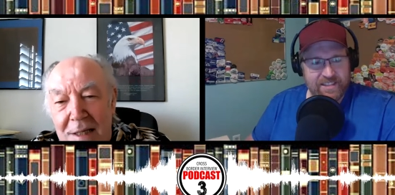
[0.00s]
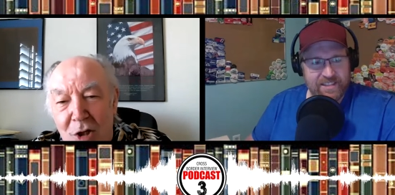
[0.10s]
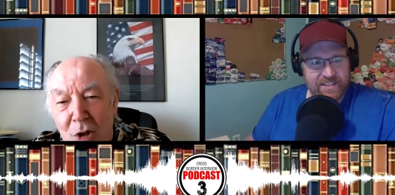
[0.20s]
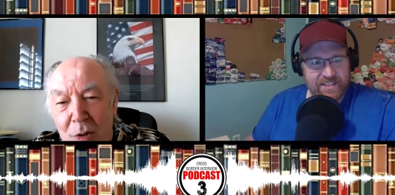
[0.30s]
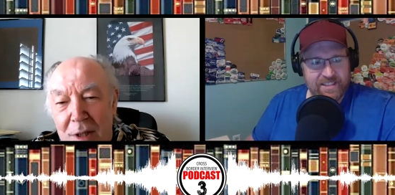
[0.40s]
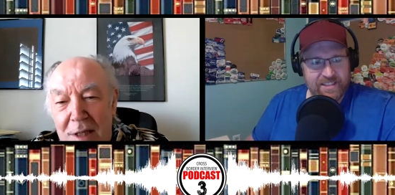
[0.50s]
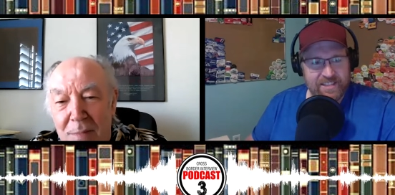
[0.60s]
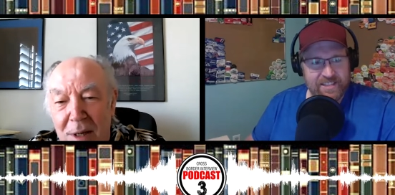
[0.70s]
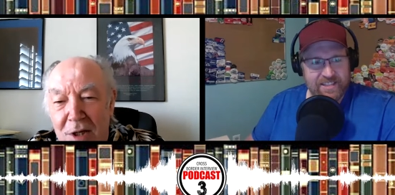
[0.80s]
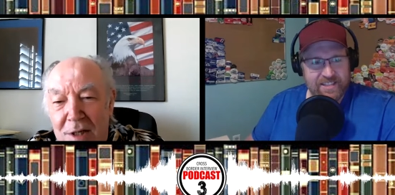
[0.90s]
Speaker 1: enjoyed as
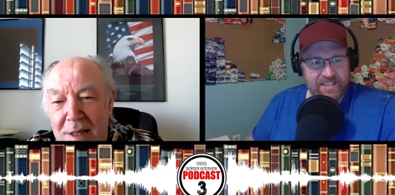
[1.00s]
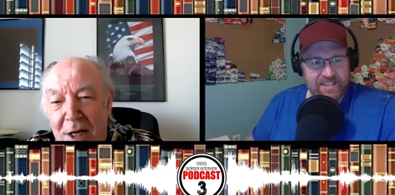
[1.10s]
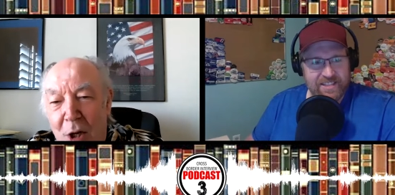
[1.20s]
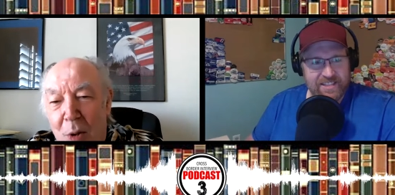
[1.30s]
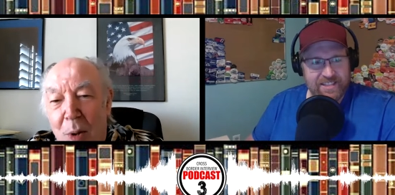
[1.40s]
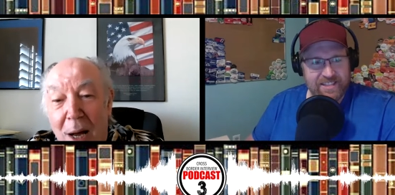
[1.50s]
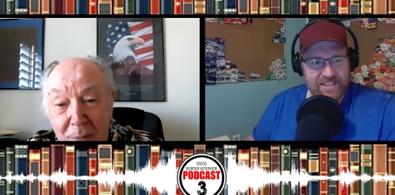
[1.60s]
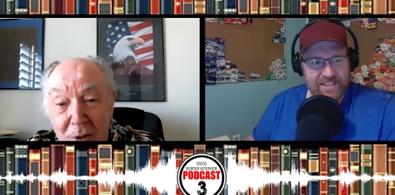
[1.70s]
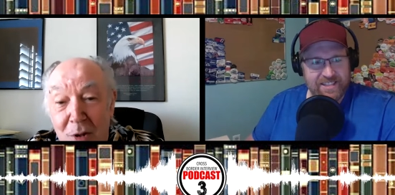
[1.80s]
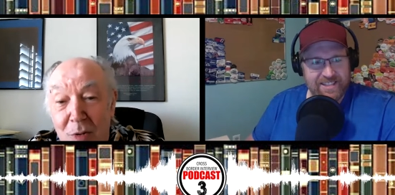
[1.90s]
much as I know
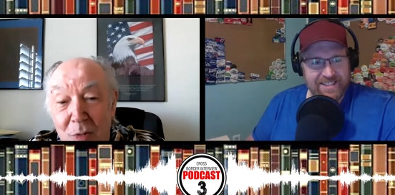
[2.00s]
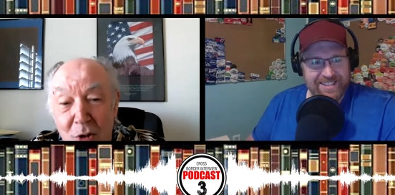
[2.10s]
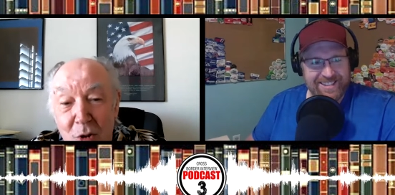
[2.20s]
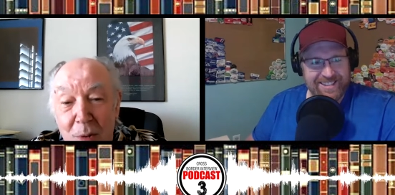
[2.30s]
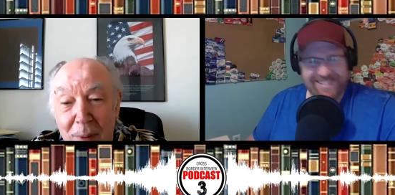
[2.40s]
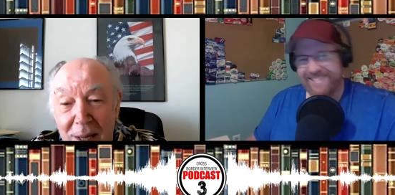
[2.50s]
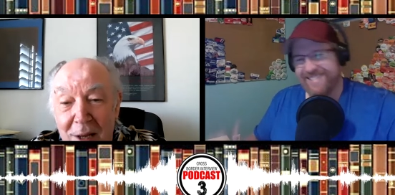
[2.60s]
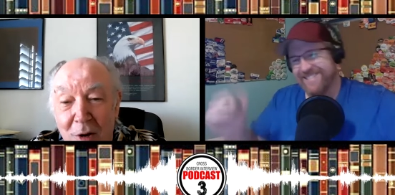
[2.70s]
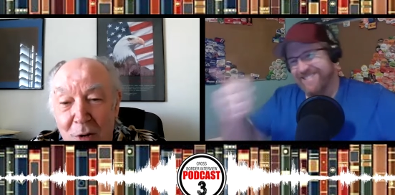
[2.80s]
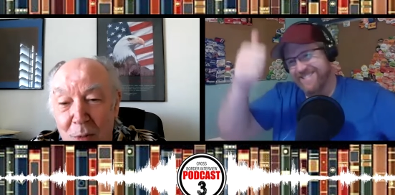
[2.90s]
I'm going to enjoy being
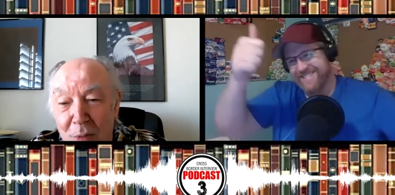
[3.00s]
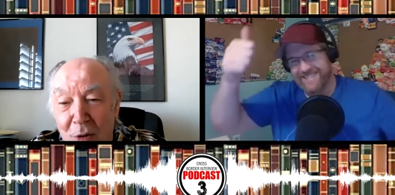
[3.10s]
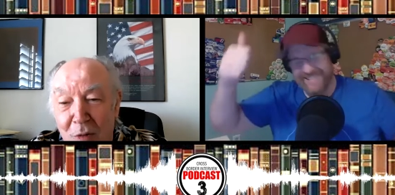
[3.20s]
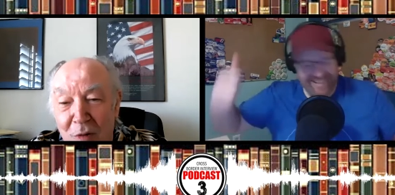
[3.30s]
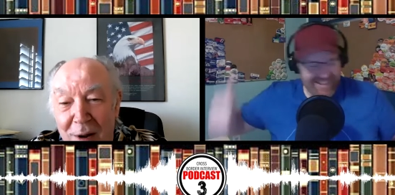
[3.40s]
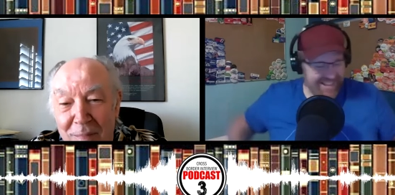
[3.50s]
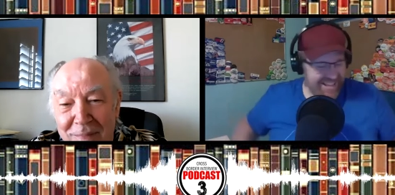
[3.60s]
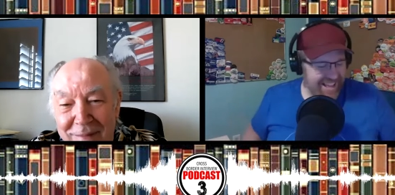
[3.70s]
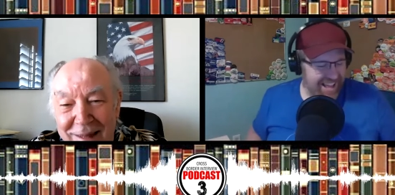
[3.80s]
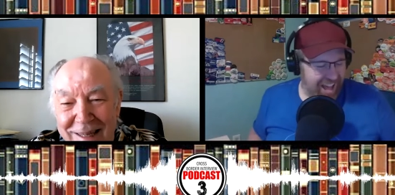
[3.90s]
on your program.
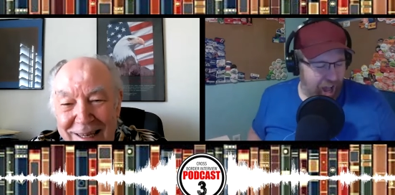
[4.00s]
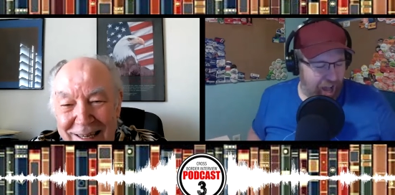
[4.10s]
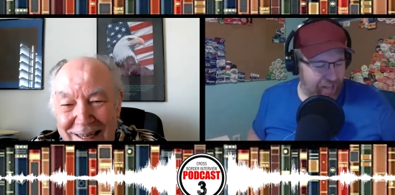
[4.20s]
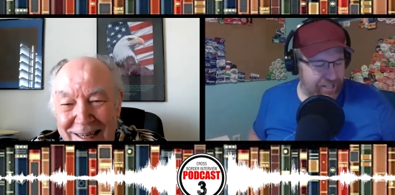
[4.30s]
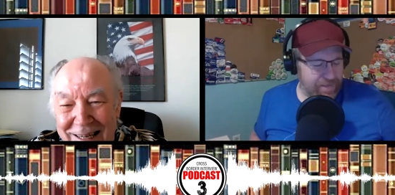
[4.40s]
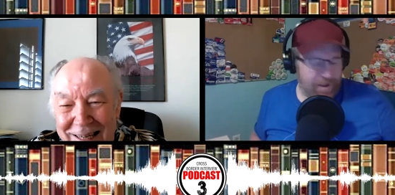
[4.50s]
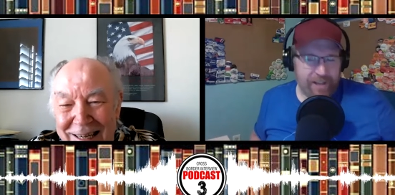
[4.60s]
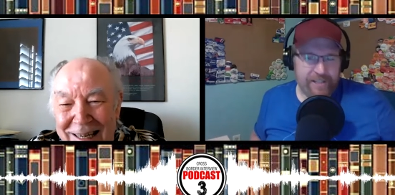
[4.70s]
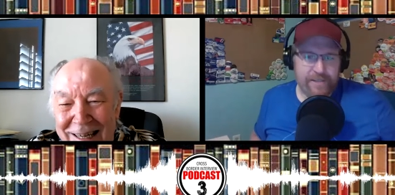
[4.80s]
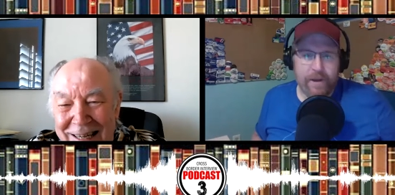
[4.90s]
Speaker 2: Awesome,
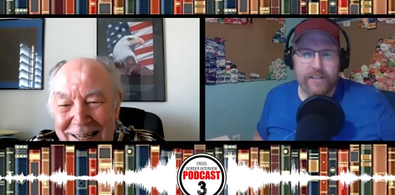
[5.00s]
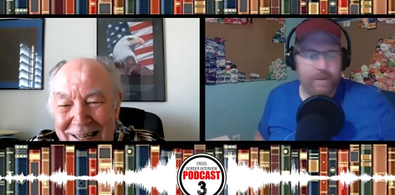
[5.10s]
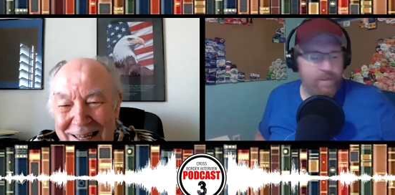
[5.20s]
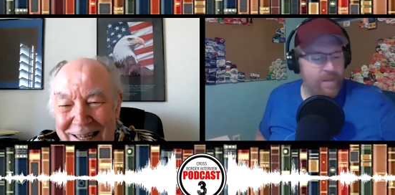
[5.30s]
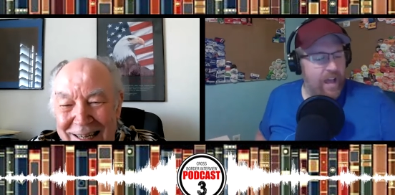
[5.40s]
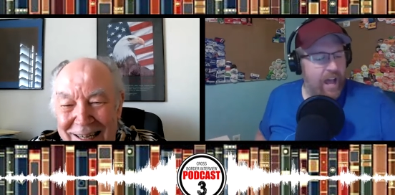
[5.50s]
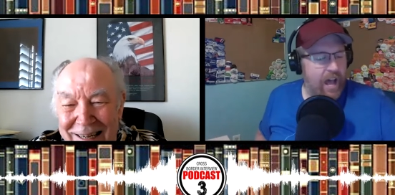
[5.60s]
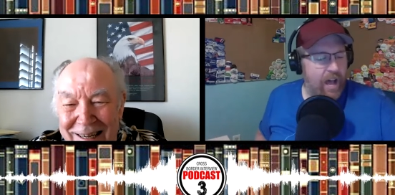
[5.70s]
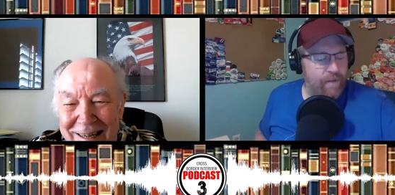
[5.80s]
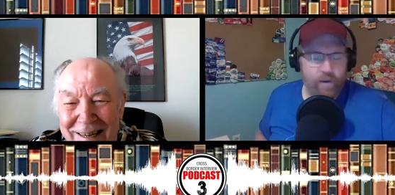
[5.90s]
awesome, awesome.
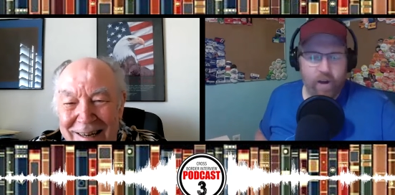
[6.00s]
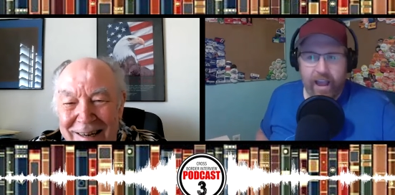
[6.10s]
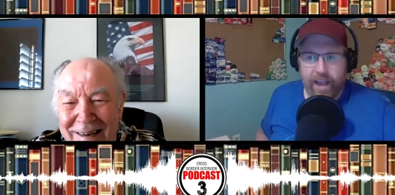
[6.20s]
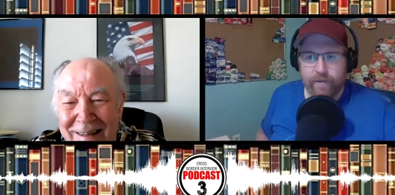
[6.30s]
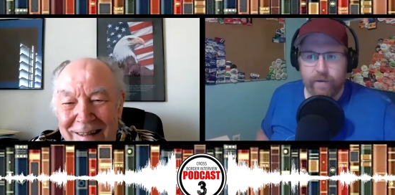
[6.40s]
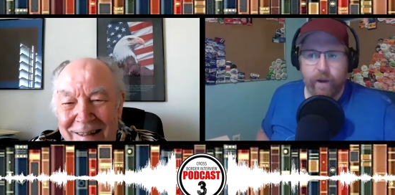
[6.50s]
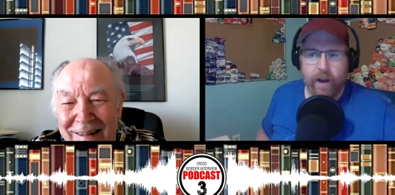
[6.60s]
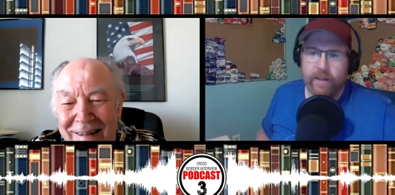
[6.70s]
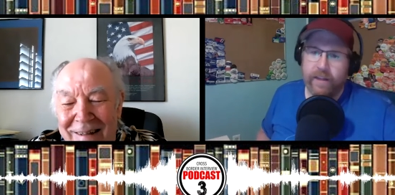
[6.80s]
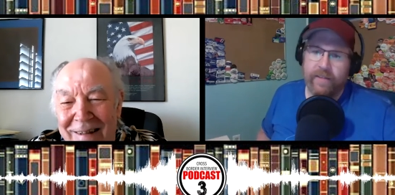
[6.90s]
Uh, for every
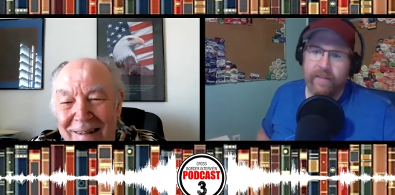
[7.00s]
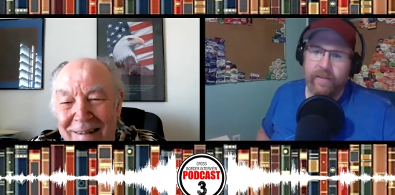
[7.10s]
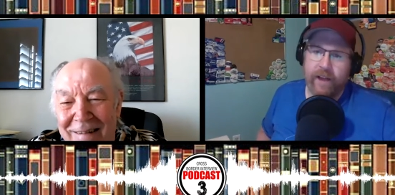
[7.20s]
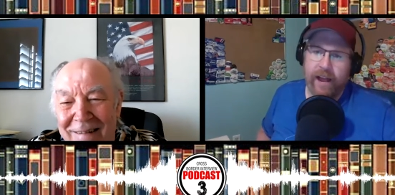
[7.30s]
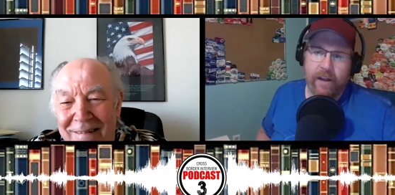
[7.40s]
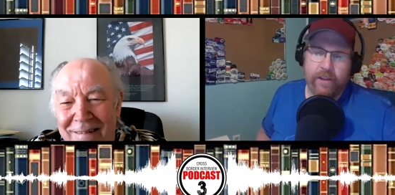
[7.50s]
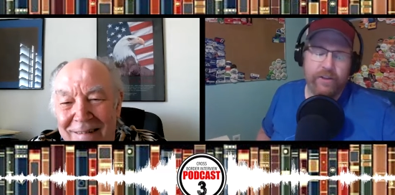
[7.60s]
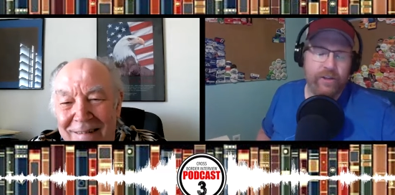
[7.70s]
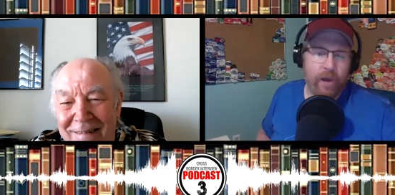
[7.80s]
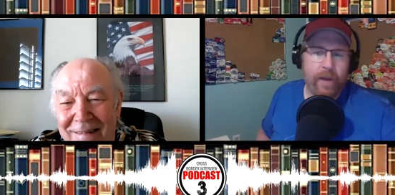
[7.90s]
writer that I've ever had on the
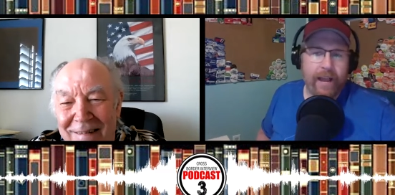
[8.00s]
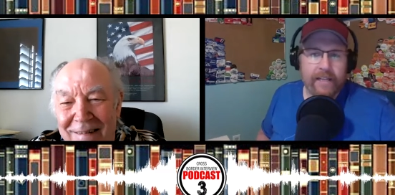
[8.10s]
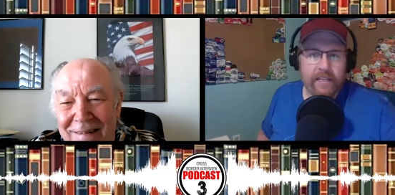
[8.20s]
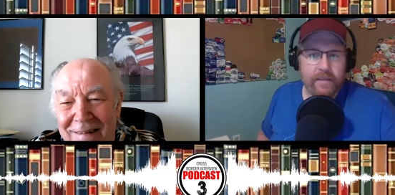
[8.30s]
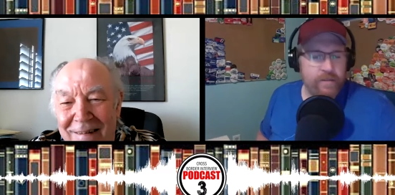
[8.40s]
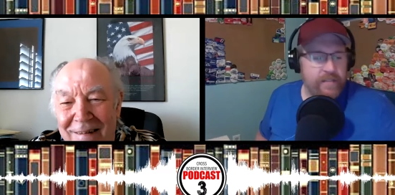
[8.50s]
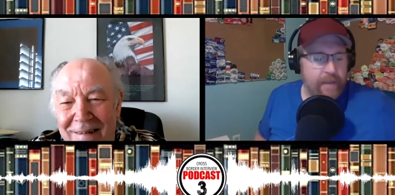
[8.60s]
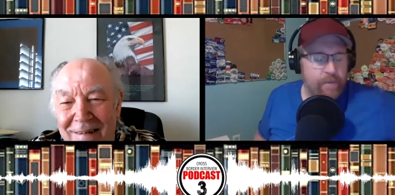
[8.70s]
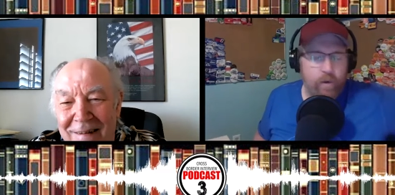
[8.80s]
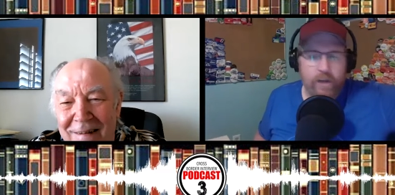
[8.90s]
show, I asked them the
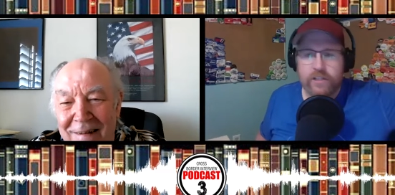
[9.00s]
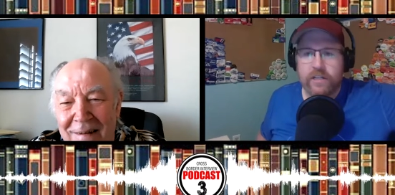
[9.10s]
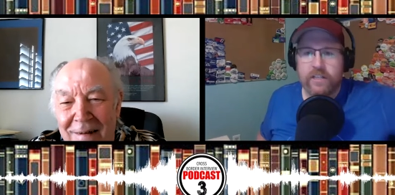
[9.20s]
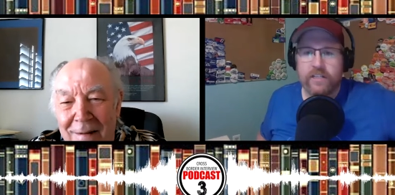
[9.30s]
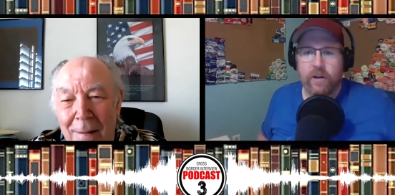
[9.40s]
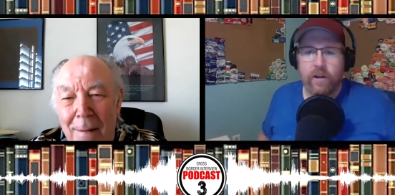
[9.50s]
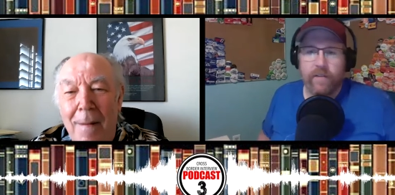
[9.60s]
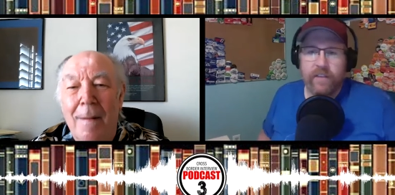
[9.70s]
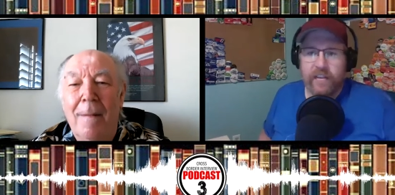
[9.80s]
same question to start off the